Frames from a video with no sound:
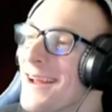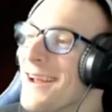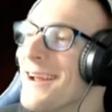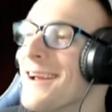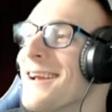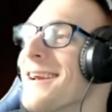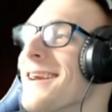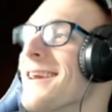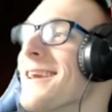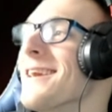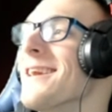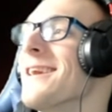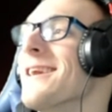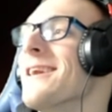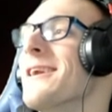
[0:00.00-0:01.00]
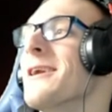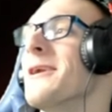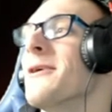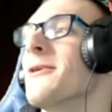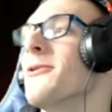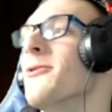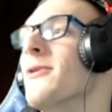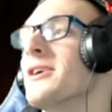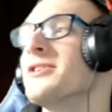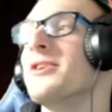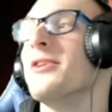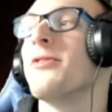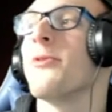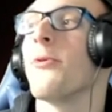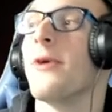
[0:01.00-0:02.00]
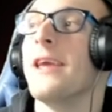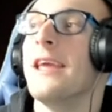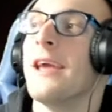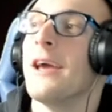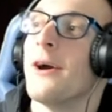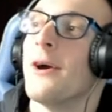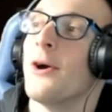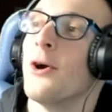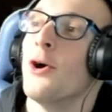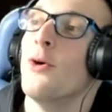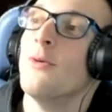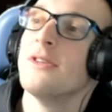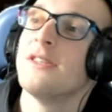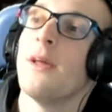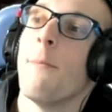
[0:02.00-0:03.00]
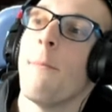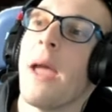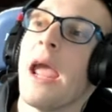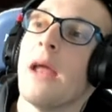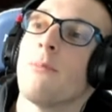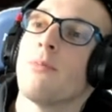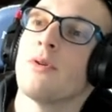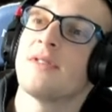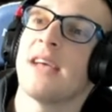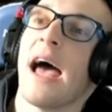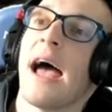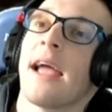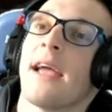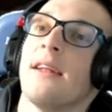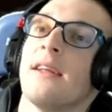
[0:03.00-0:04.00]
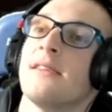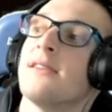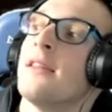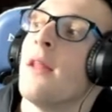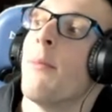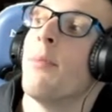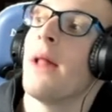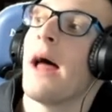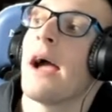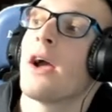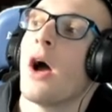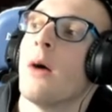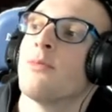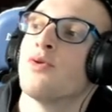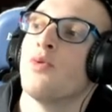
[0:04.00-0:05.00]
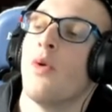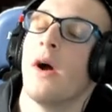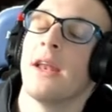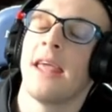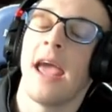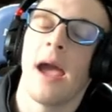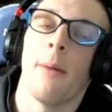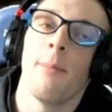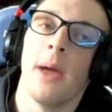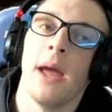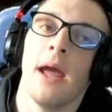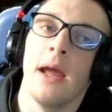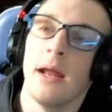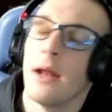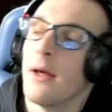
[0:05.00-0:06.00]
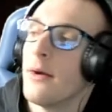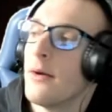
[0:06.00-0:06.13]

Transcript: ah, ooh. Ah, ah. Question three. Who is the main uh, protagonist oh, in the uh. Black Ops 1 campaign?